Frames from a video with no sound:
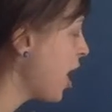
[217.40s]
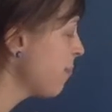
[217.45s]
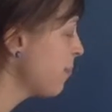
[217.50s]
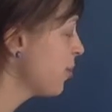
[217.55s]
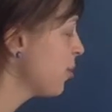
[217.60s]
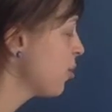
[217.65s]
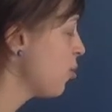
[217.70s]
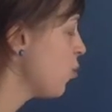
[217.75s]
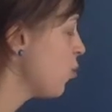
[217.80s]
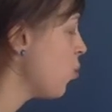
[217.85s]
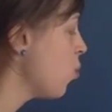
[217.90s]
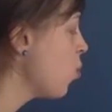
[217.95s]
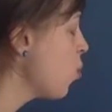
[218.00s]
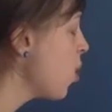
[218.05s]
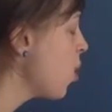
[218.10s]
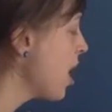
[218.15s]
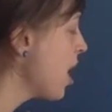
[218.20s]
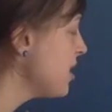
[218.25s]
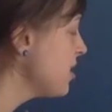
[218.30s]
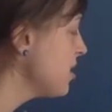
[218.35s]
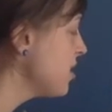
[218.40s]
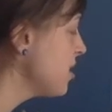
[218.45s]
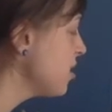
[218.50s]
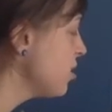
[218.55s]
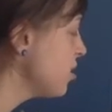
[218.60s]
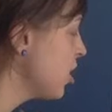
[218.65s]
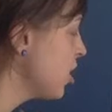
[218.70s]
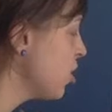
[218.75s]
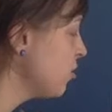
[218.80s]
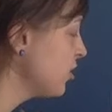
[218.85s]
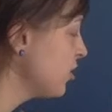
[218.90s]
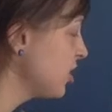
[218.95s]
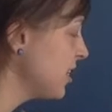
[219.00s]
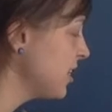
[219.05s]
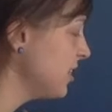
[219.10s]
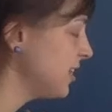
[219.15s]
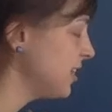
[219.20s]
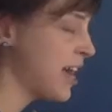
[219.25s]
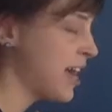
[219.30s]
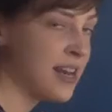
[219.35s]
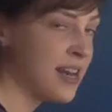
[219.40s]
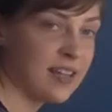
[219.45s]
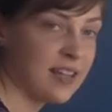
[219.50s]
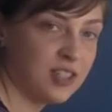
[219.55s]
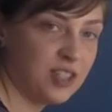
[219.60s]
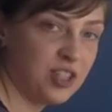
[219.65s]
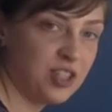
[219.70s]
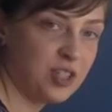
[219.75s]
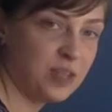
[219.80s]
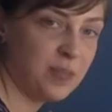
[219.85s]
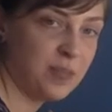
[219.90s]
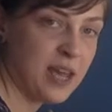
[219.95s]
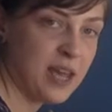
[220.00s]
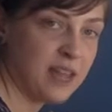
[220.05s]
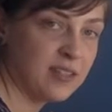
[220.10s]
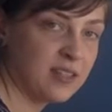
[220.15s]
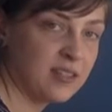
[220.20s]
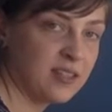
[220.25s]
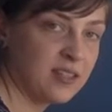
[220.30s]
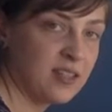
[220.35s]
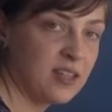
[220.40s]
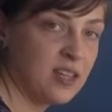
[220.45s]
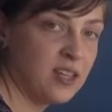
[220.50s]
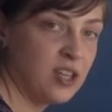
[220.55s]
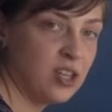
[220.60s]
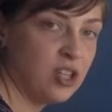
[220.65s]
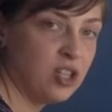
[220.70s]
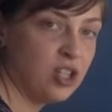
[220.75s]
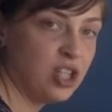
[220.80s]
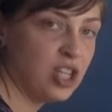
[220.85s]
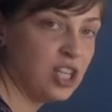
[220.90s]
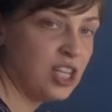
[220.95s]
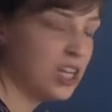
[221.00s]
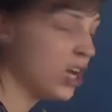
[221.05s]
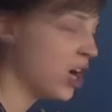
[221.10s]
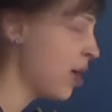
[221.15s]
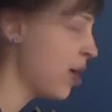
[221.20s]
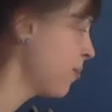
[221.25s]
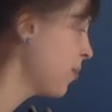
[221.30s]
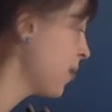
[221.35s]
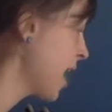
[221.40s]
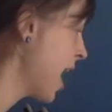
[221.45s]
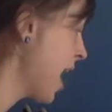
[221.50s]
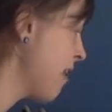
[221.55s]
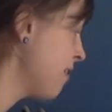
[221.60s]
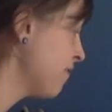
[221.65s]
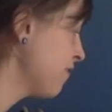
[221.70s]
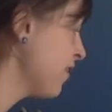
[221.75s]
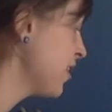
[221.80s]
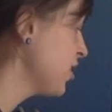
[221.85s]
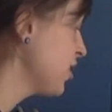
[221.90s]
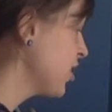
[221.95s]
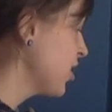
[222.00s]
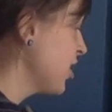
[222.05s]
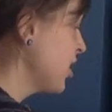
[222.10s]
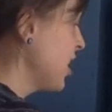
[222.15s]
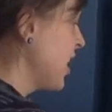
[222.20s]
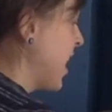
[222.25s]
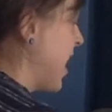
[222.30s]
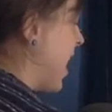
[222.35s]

up one note into that next space, G up, add a finger,